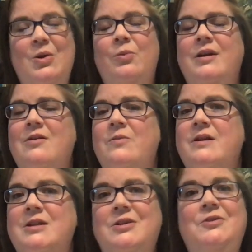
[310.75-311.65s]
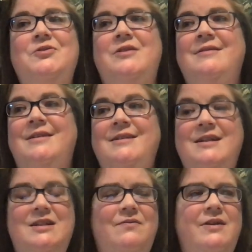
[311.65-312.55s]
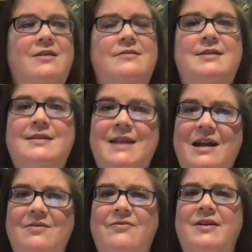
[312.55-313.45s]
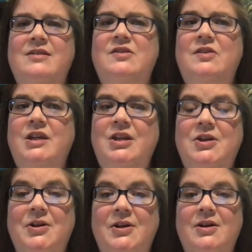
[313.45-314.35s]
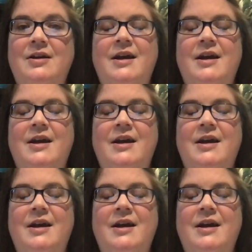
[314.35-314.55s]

We know that children need to feel safe and secure,